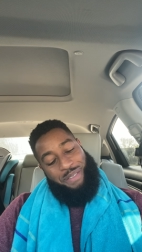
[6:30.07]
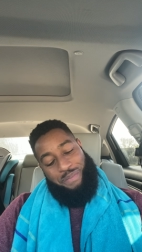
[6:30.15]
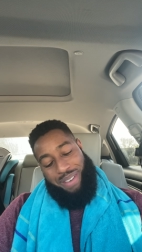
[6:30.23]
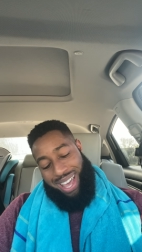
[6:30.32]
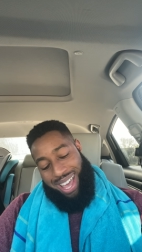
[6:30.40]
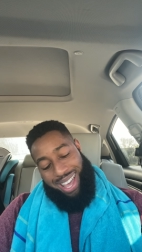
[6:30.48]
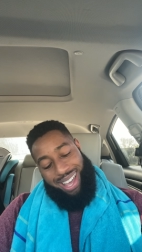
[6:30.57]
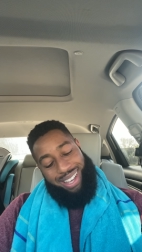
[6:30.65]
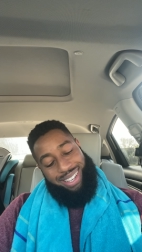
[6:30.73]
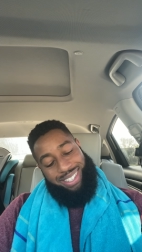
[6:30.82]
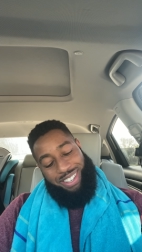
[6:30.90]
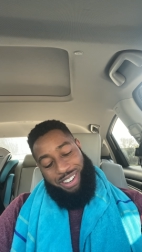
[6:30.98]

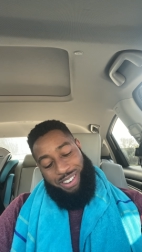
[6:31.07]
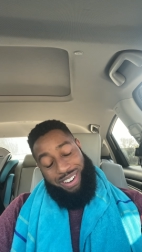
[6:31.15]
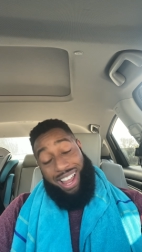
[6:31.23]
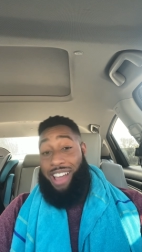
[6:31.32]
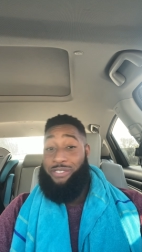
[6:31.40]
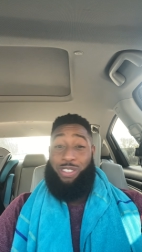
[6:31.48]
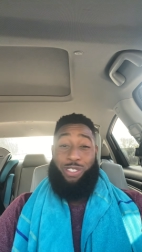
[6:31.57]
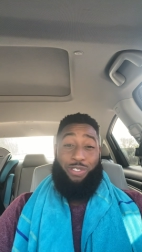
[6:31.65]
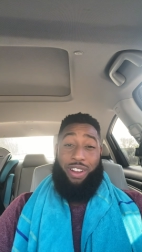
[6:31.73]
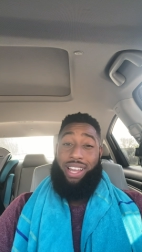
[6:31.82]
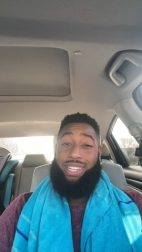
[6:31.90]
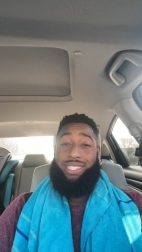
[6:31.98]
Man, yo, life is
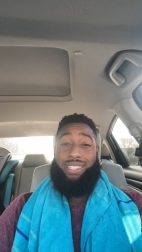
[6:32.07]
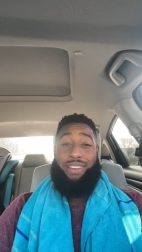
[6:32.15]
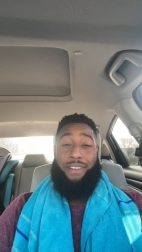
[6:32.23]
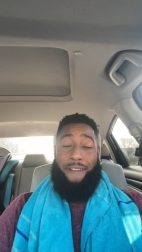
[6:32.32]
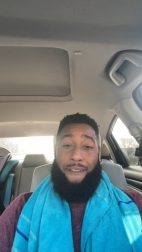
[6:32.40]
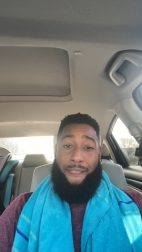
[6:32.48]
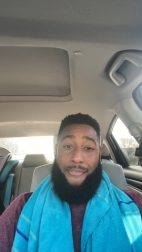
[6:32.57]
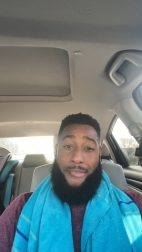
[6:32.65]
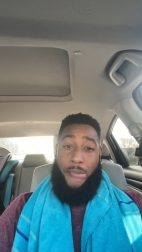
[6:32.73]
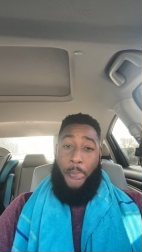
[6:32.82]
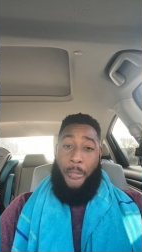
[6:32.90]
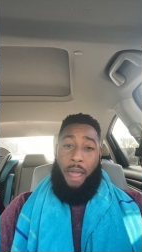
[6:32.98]
crazy.
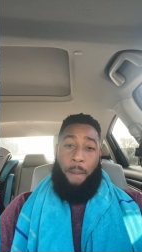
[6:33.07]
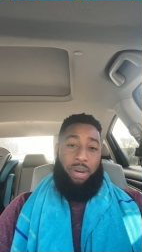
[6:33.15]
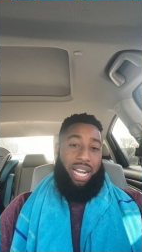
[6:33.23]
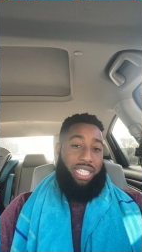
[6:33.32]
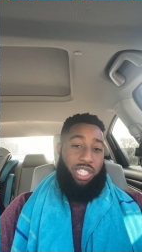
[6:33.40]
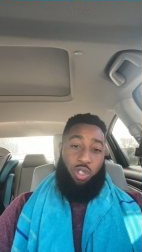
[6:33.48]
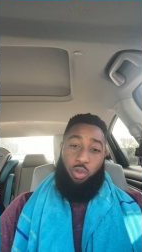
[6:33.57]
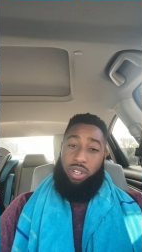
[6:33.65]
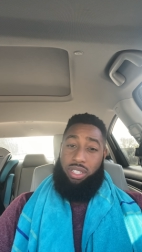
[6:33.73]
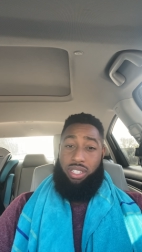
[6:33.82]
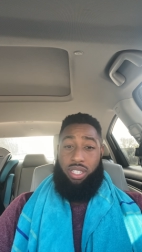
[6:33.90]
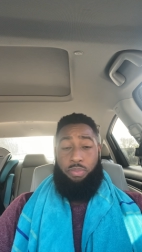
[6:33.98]
But I just
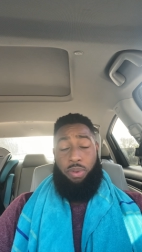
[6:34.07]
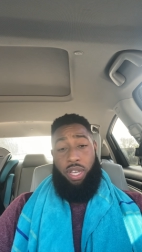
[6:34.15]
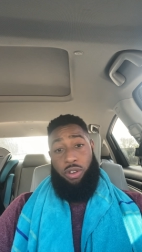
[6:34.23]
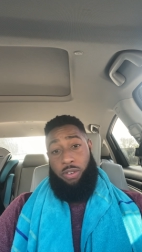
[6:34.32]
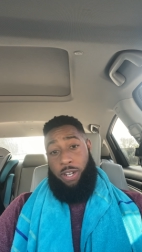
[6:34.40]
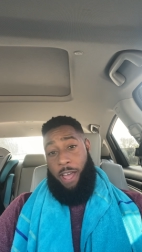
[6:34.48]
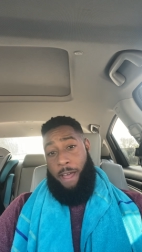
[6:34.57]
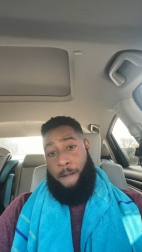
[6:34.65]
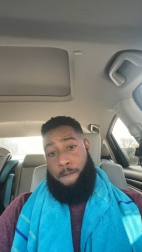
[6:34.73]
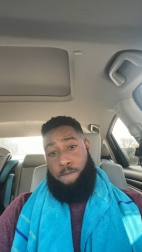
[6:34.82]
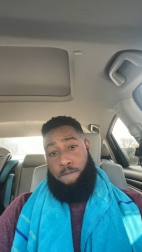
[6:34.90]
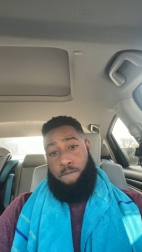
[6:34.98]
wanted to speak on that.
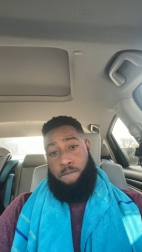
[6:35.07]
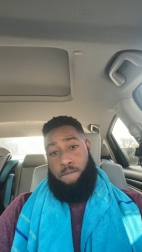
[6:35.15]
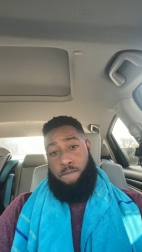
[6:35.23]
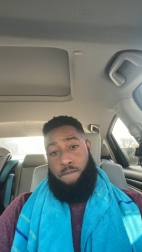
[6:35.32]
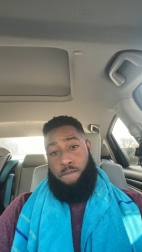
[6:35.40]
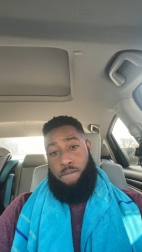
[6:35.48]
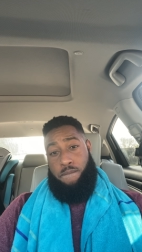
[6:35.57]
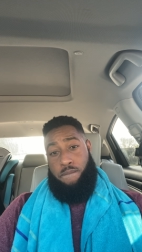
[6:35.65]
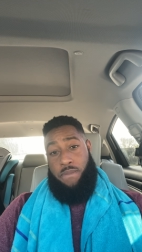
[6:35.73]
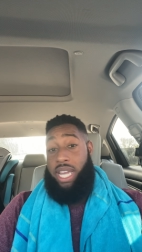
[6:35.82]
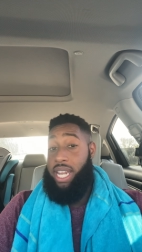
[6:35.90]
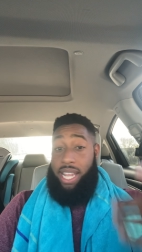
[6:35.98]

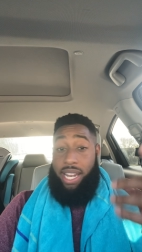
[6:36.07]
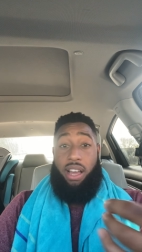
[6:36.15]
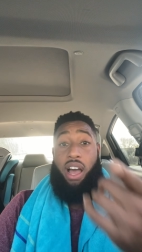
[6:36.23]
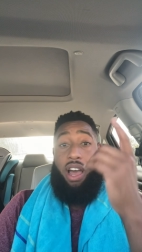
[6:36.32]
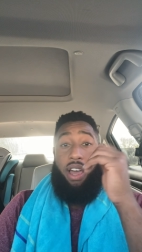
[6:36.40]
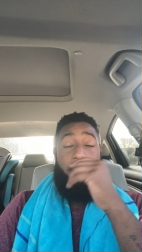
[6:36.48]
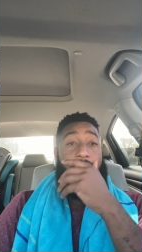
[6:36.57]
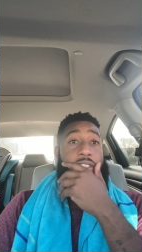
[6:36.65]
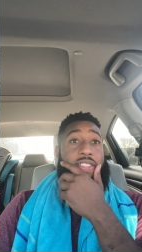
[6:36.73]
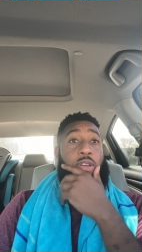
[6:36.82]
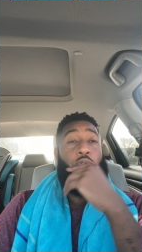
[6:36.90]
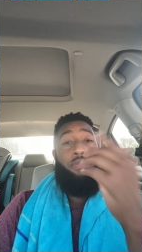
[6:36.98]
And another
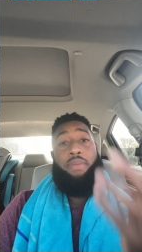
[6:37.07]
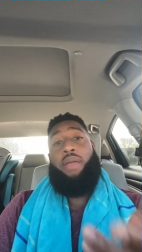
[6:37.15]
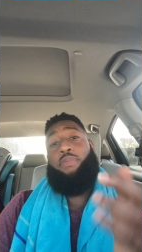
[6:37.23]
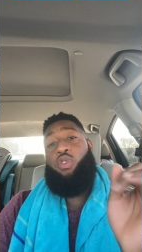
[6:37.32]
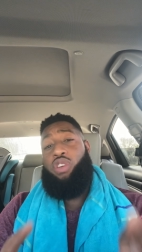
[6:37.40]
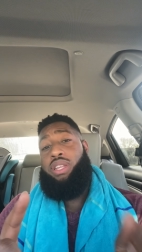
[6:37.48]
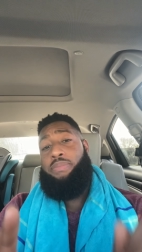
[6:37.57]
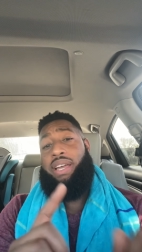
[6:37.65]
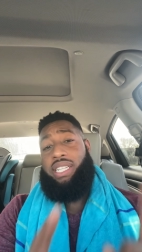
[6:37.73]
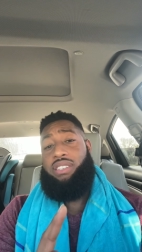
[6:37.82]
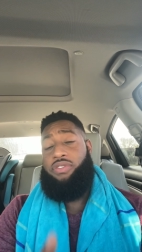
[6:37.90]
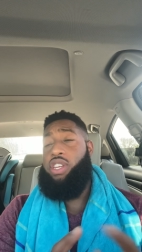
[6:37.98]
thing, what made me really
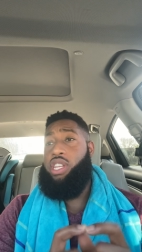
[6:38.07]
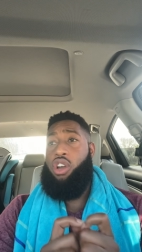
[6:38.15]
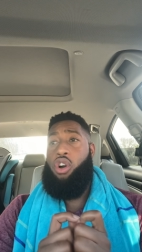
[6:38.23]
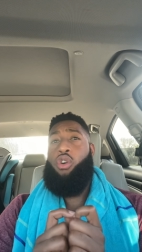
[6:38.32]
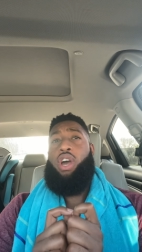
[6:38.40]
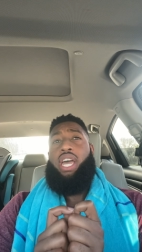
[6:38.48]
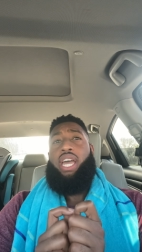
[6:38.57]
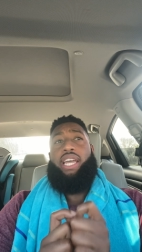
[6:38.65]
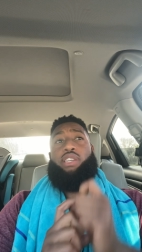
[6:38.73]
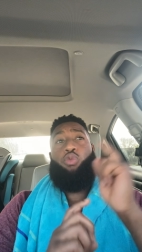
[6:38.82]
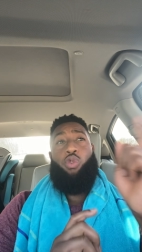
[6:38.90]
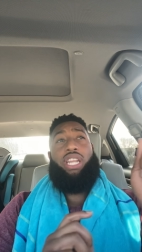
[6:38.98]
make this video
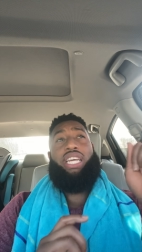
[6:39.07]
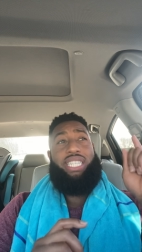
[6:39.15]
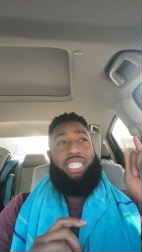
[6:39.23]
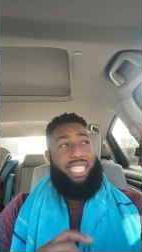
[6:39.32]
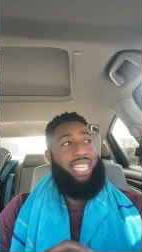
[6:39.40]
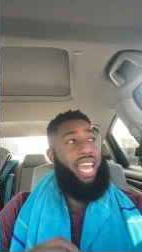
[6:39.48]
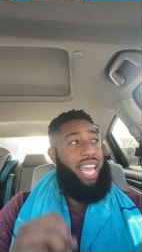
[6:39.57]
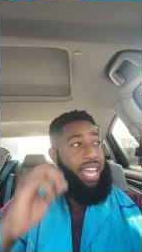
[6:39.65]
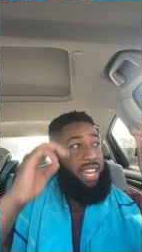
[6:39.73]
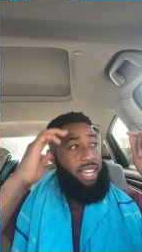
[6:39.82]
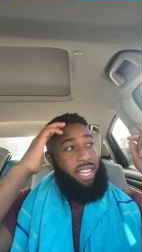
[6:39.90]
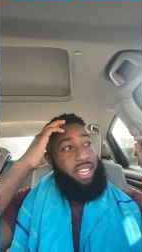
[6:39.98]
is what he
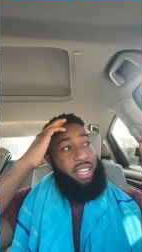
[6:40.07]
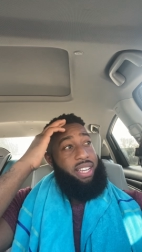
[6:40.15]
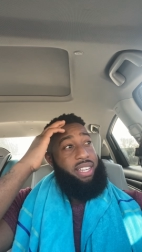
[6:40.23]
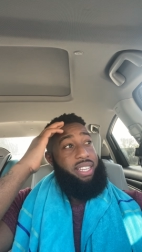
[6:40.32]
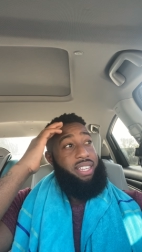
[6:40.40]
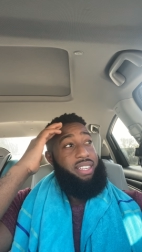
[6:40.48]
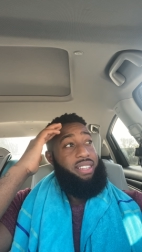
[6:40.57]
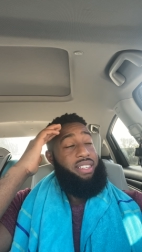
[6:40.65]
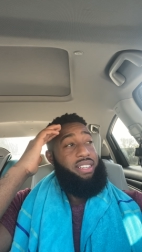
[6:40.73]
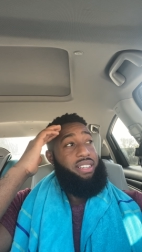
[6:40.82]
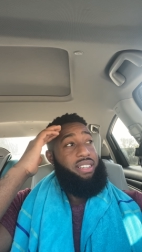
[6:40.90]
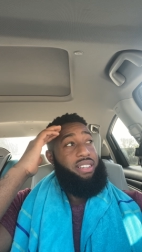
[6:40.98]
said
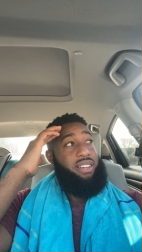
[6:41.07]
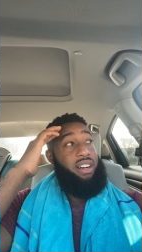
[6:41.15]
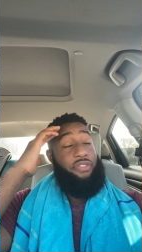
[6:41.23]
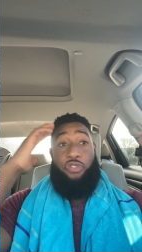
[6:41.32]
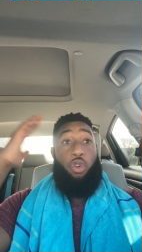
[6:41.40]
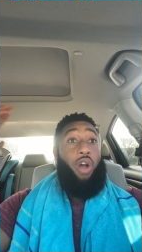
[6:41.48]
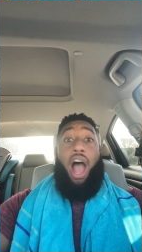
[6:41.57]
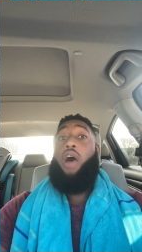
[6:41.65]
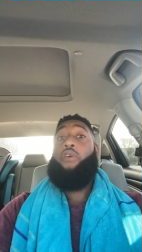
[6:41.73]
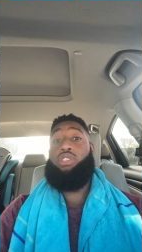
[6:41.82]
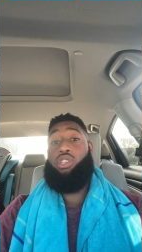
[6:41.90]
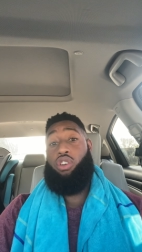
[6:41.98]
a few
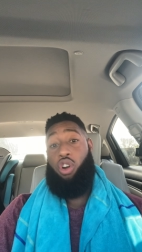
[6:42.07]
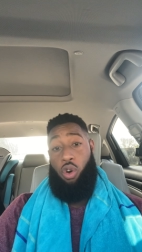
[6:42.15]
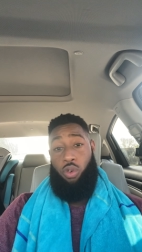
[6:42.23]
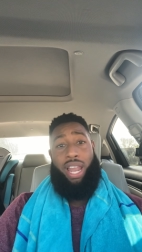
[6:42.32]
hours ago.